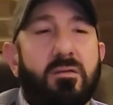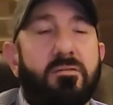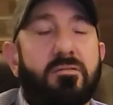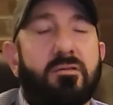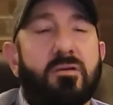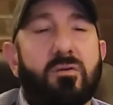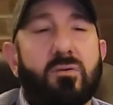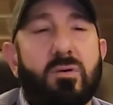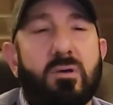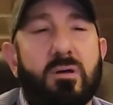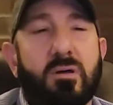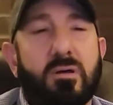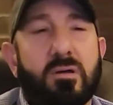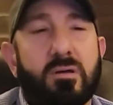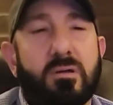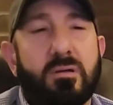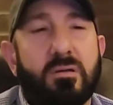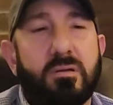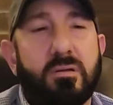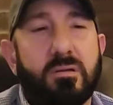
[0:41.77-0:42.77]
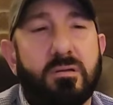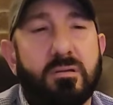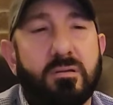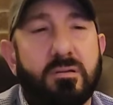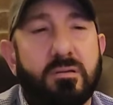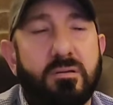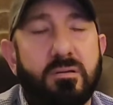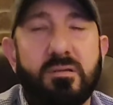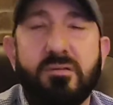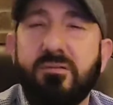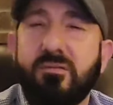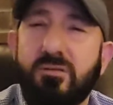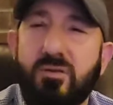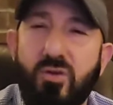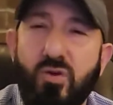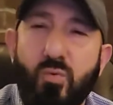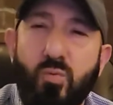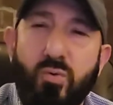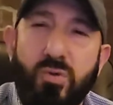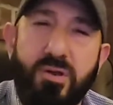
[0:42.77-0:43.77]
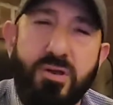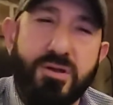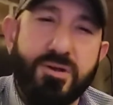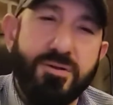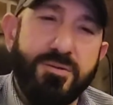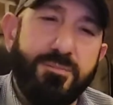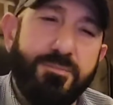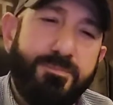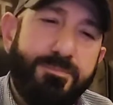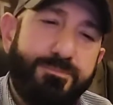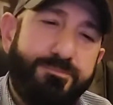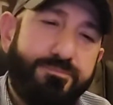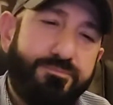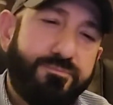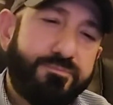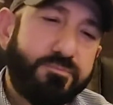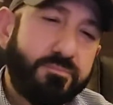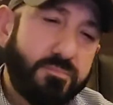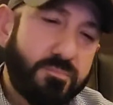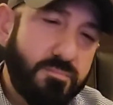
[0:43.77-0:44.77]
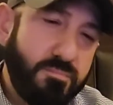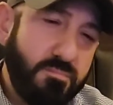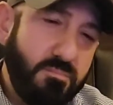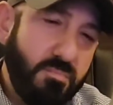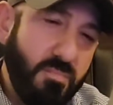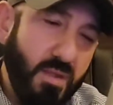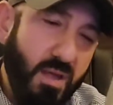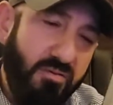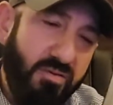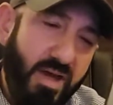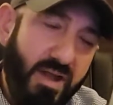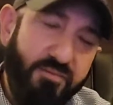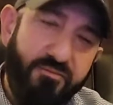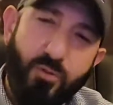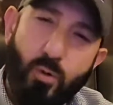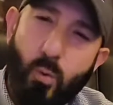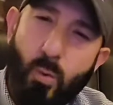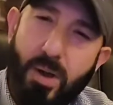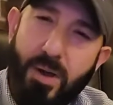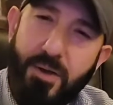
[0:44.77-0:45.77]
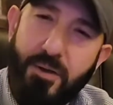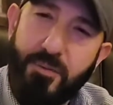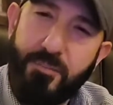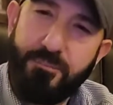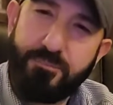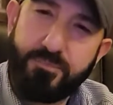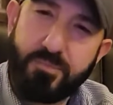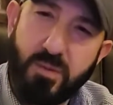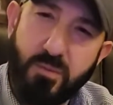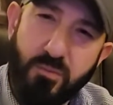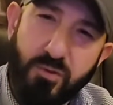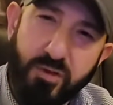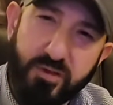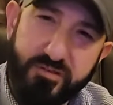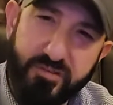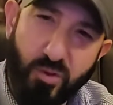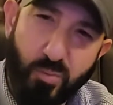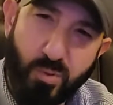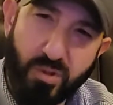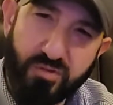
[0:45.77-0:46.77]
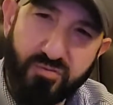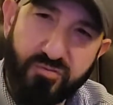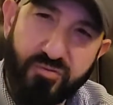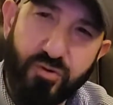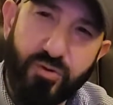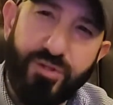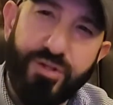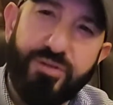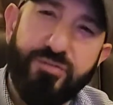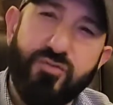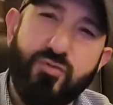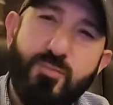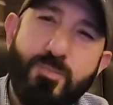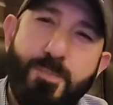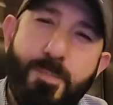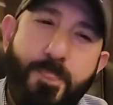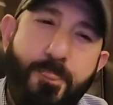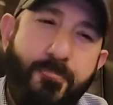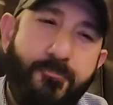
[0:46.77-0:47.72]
So, this is a good one. I've had it for a while. I mean, you can tell by the fill level.